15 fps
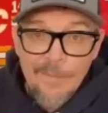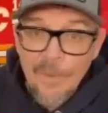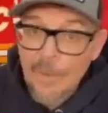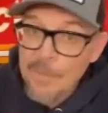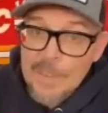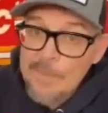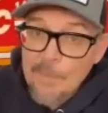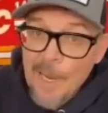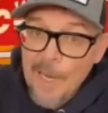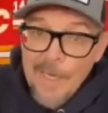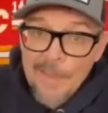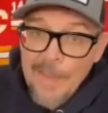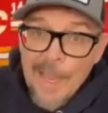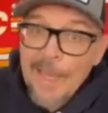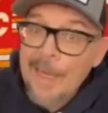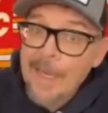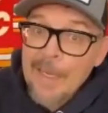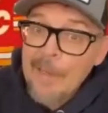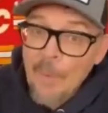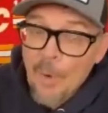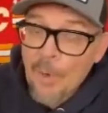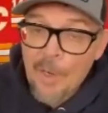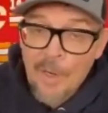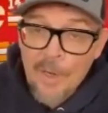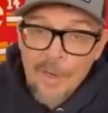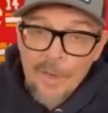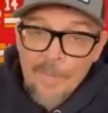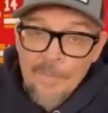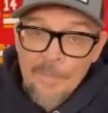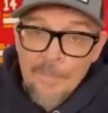that anymore.
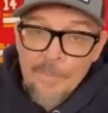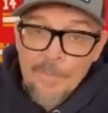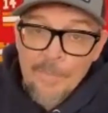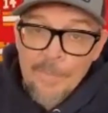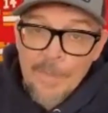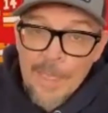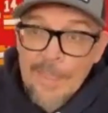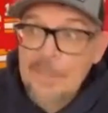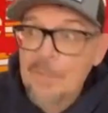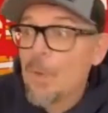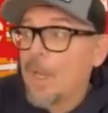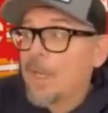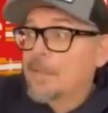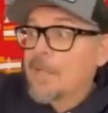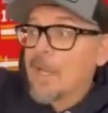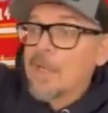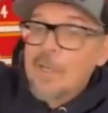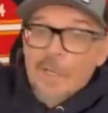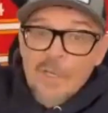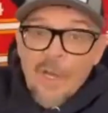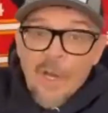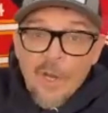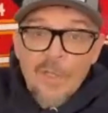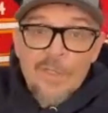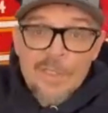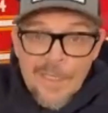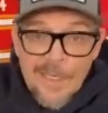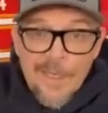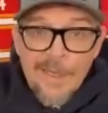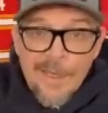That's why
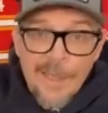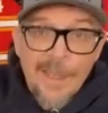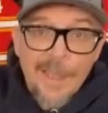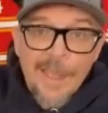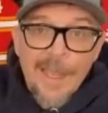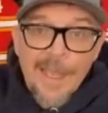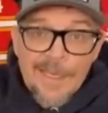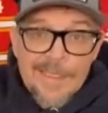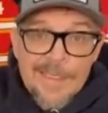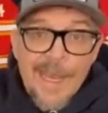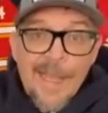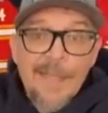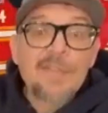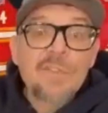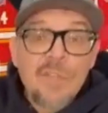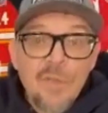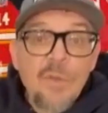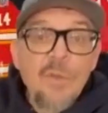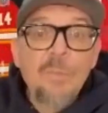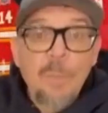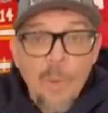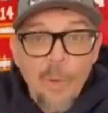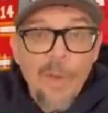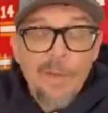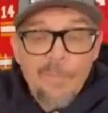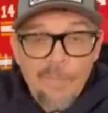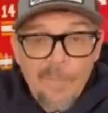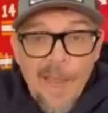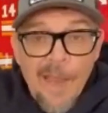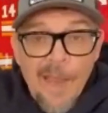Carlson has had
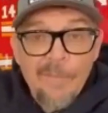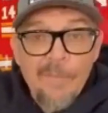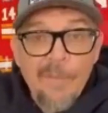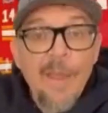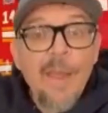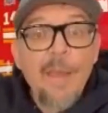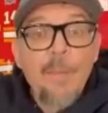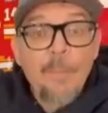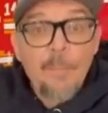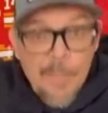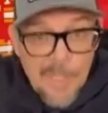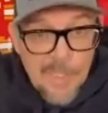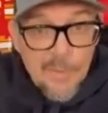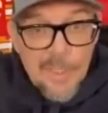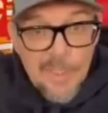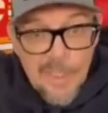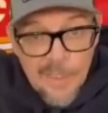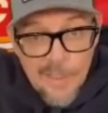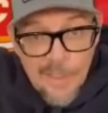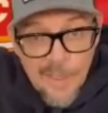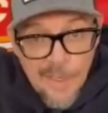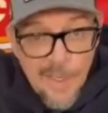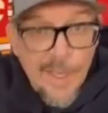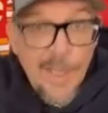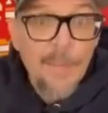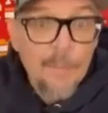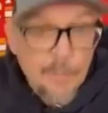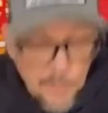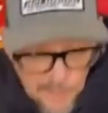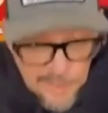2.5 billion
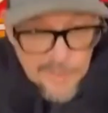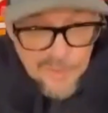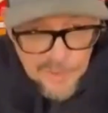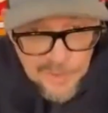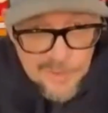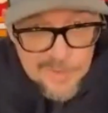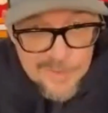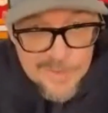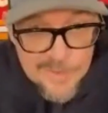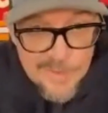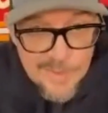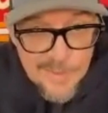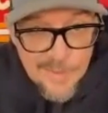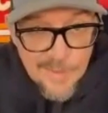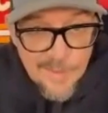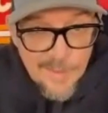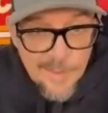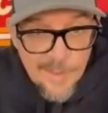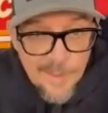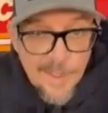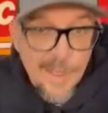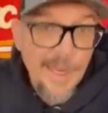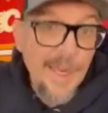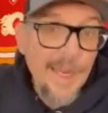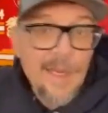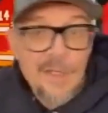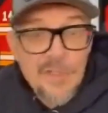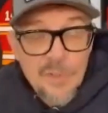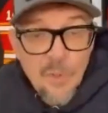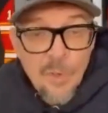impressions
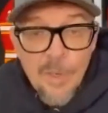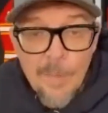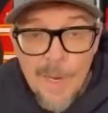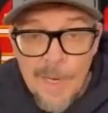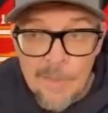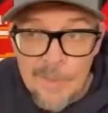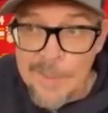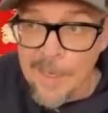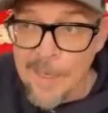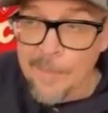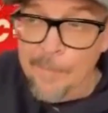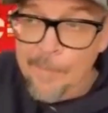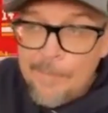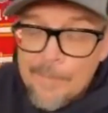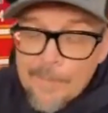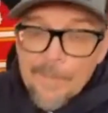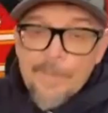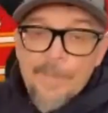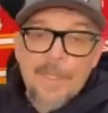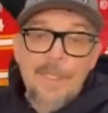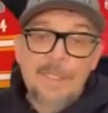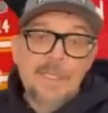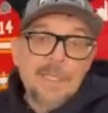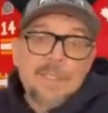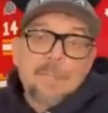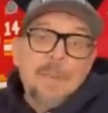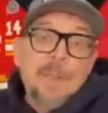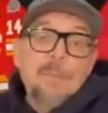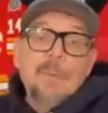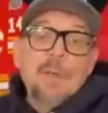in a short amount of time. It's because
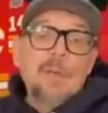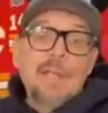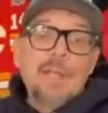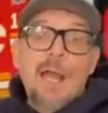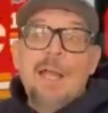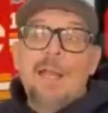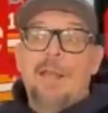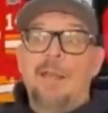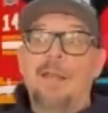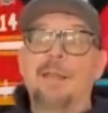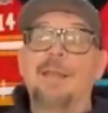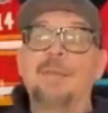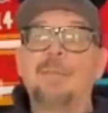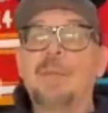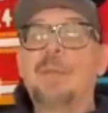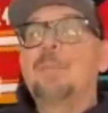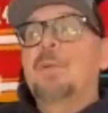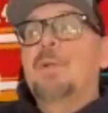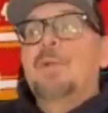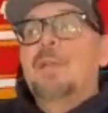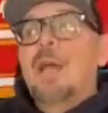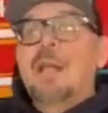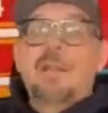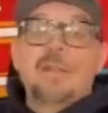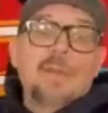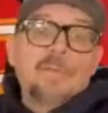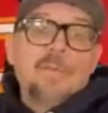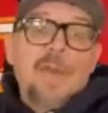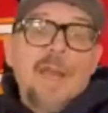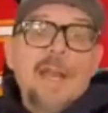people are done. People are done.
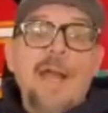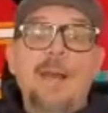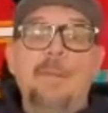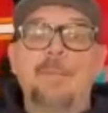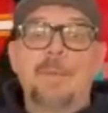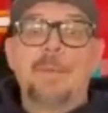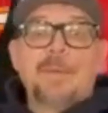They're fed up.